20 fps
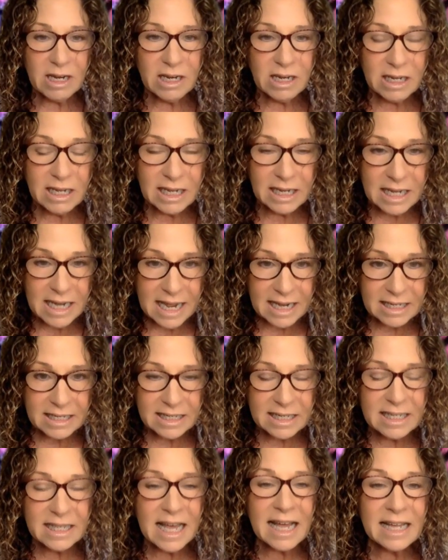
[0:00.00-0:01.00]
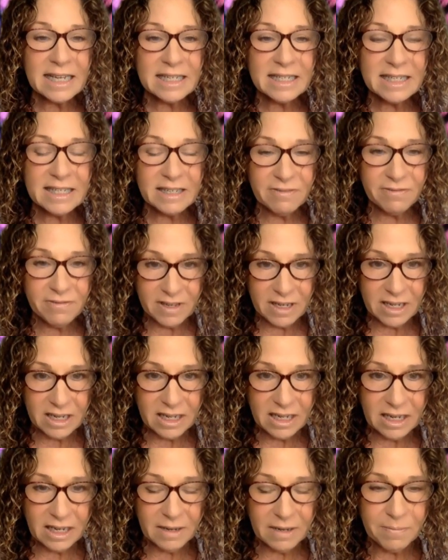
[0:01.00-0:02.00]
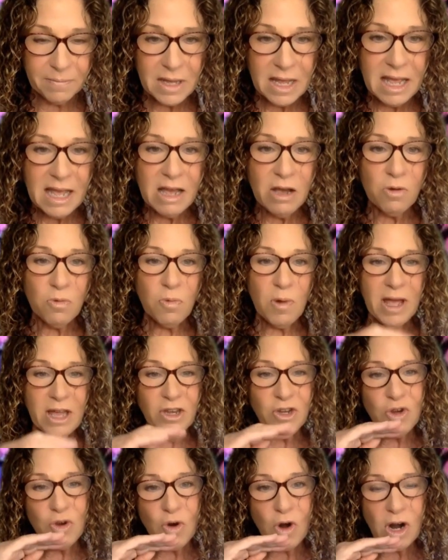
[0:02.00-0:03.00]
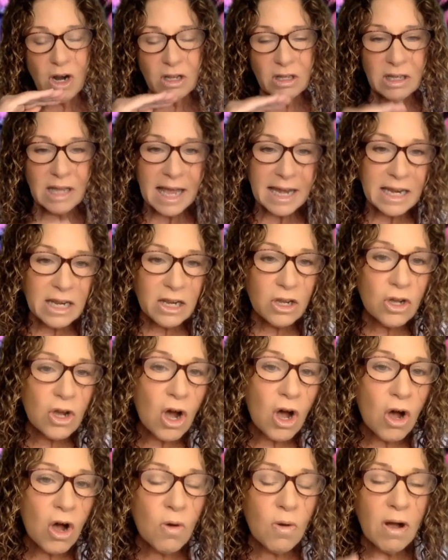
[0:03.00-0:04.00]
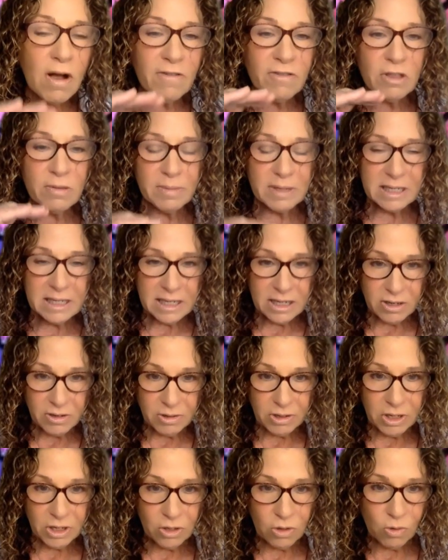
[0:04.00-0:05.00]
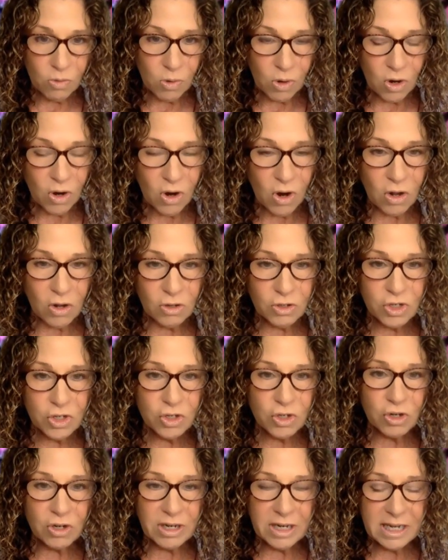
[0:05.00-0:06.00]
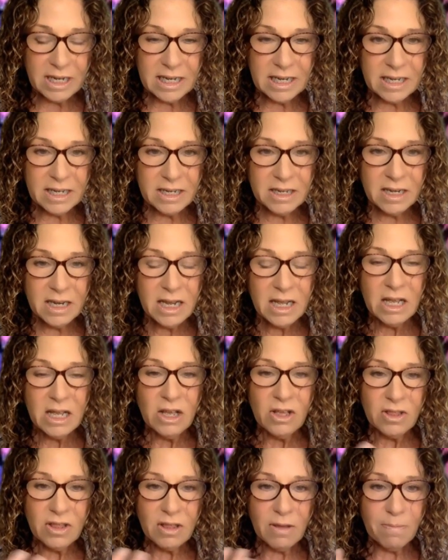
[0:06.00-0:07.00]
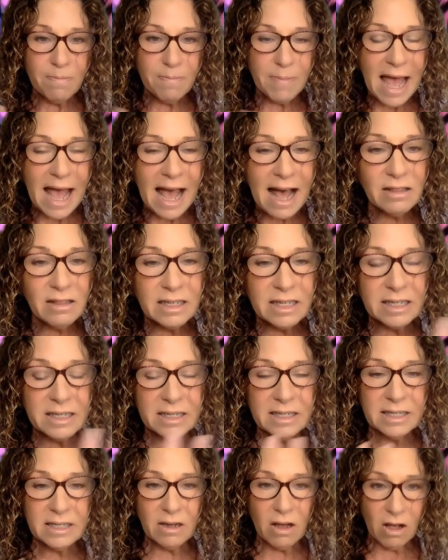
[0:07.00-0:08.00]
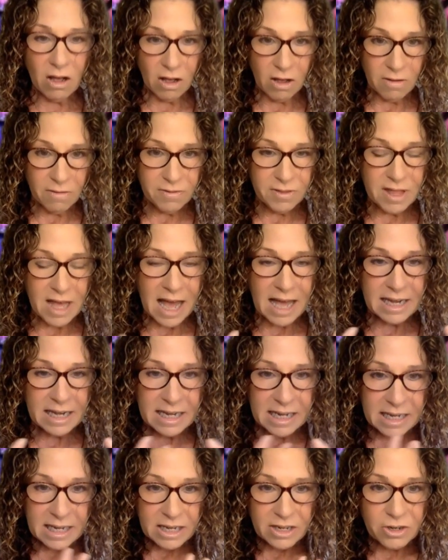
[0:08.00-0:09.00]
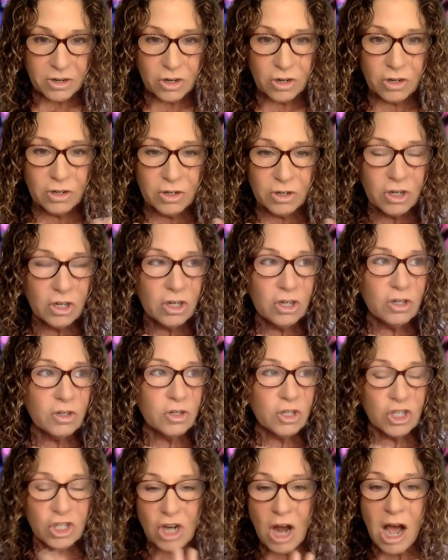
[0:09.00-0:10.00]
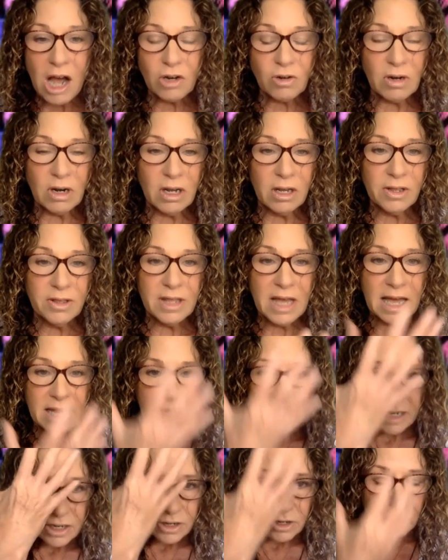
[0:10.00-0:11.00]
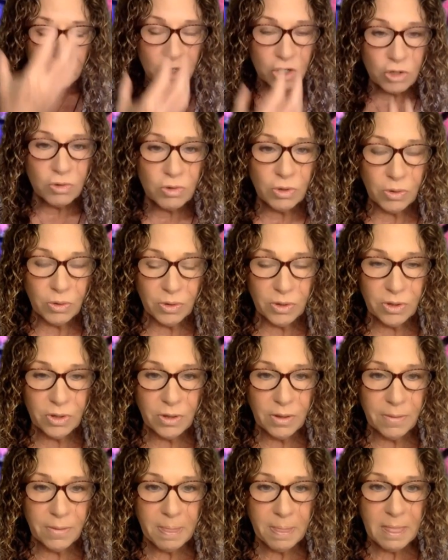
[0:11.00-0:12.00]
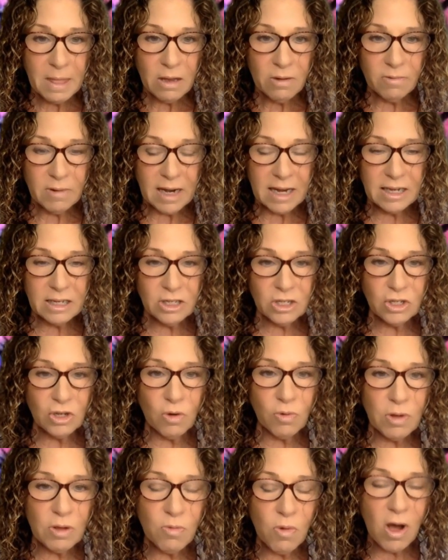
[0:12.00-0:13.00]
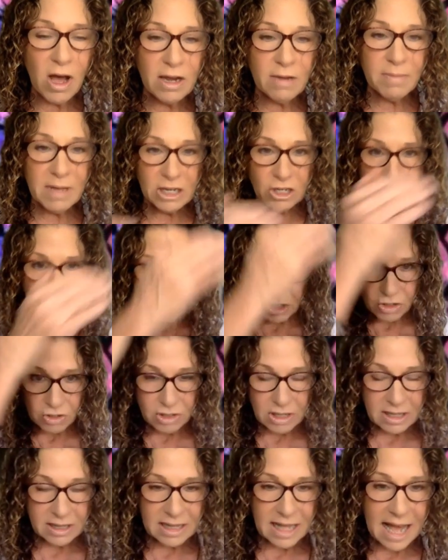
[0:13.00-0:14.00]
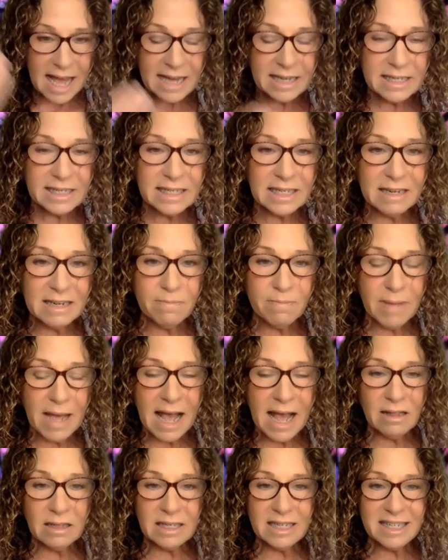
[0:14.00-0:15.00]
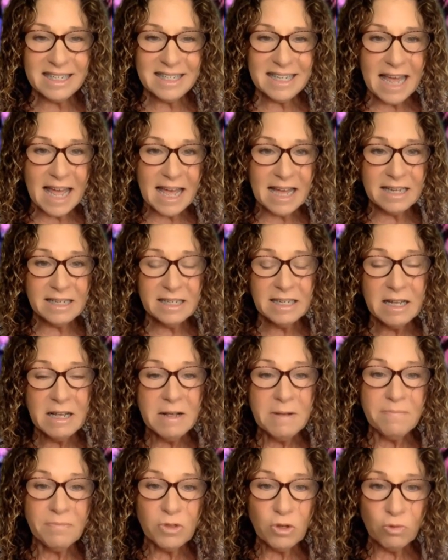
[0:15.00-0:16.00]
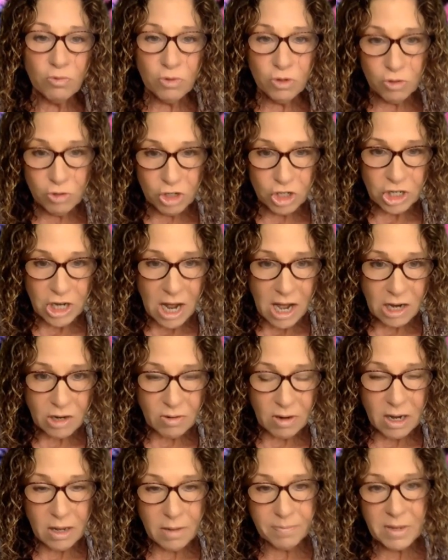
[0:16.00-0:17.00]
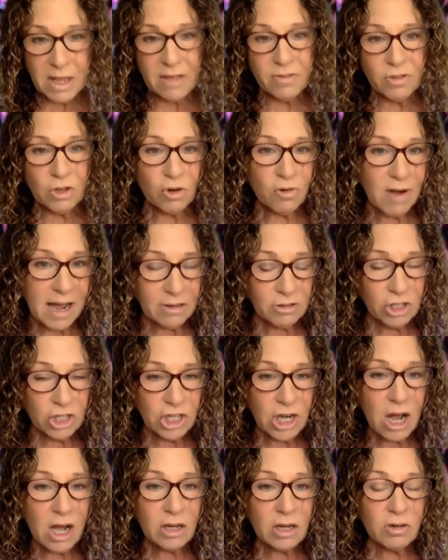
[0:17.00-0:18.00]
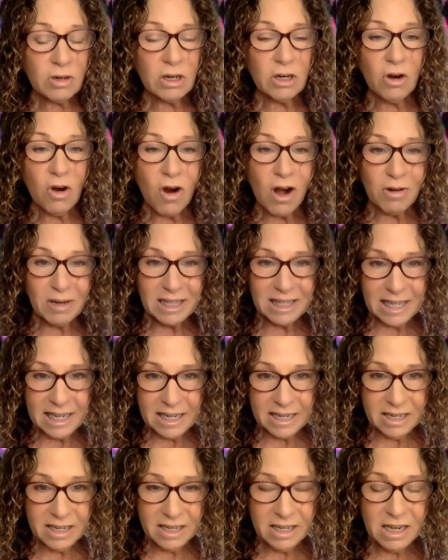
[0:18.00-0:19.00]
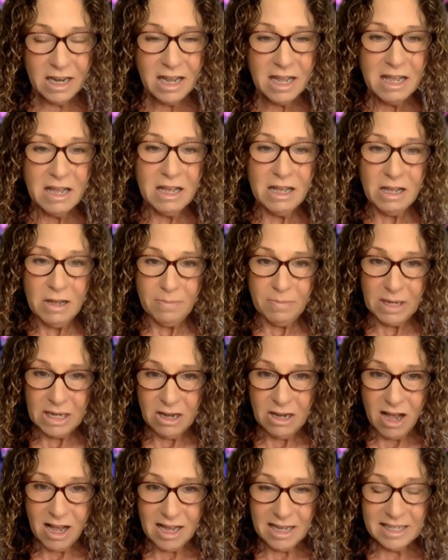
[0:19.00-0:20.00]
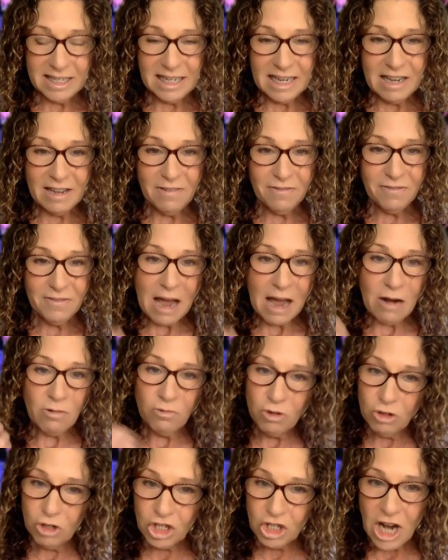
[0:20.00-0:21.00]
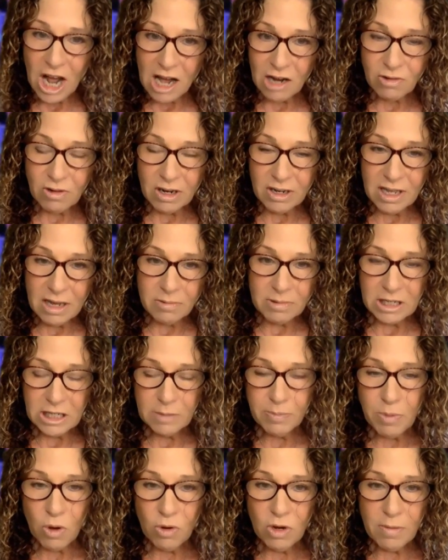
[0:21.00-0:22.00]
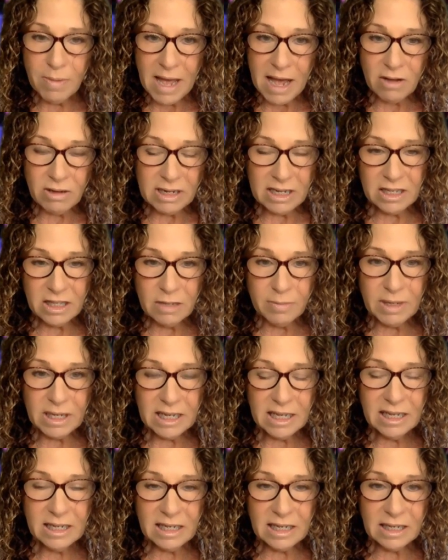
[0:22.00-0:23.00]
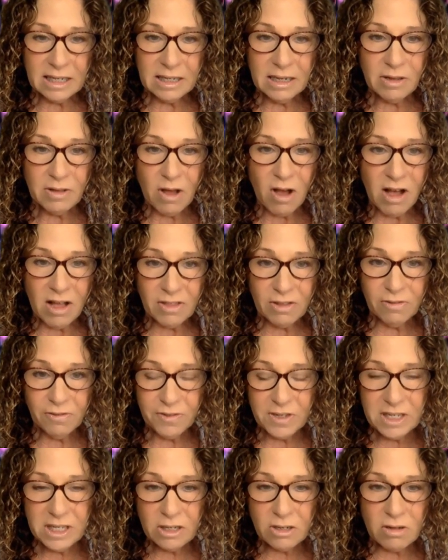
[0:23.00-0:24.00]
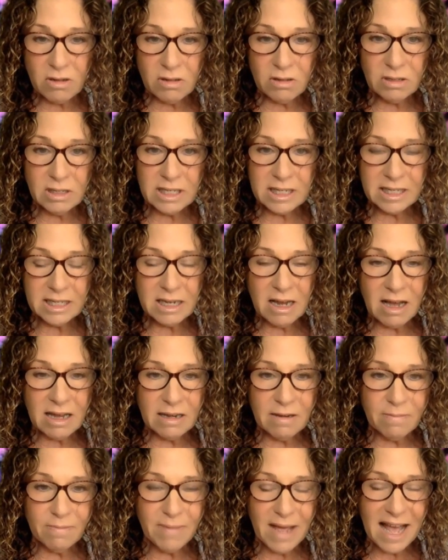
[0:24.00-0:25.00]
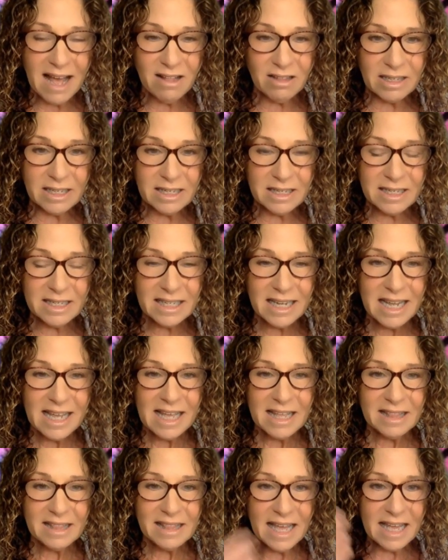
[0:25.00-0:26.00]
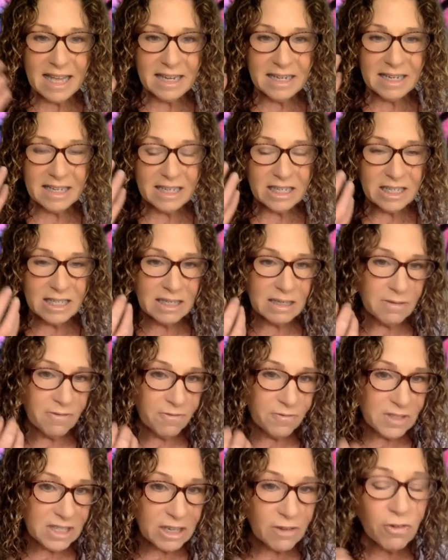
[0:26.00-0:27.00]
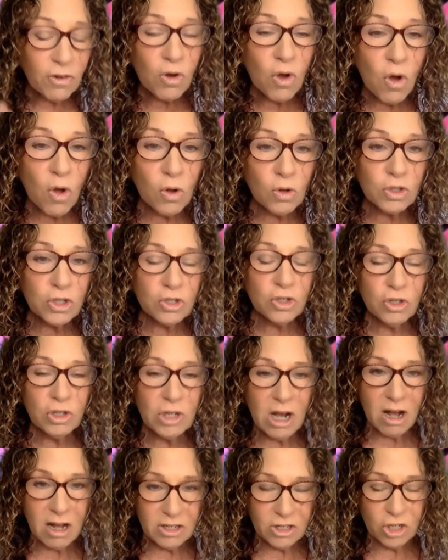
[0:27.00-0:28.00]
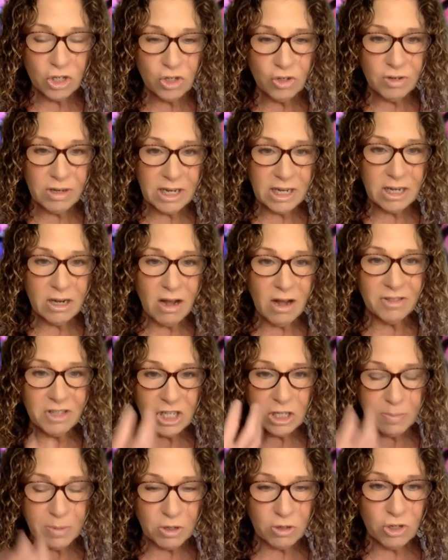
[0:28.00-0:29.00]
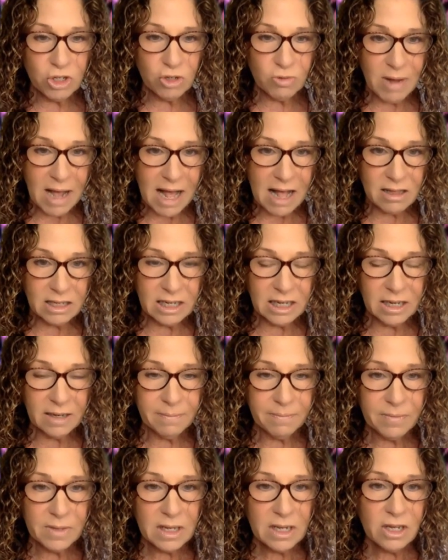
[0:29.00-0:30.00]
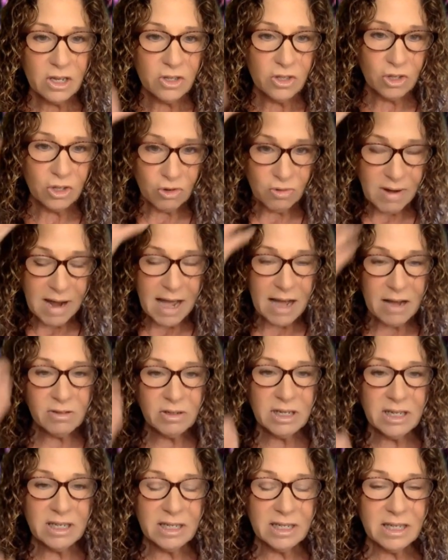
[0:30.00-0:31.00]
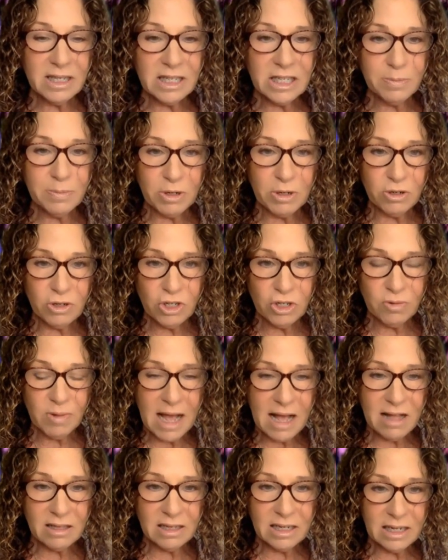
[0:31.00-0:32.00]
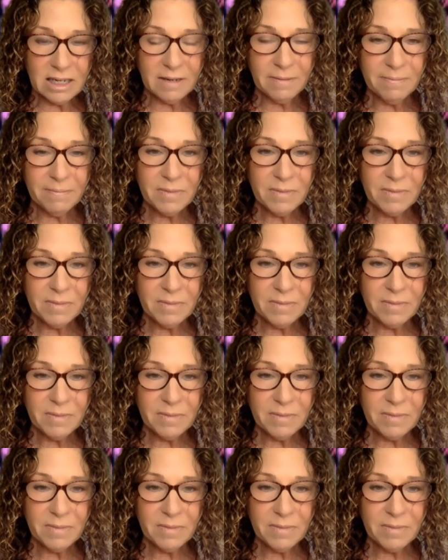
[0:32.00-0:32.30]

connect to that divinity. When you're letting go of the material world, you're in the balance of that inner chakra, that inner truth, right? So we want to make sure that that's in balance. And the root chakra and the crown chakra are related, because if that root chakra that we spoke about in the beginning on the physical is not in balance, then it's difficult to concentrate on the spirituality. The crown is the spirituality.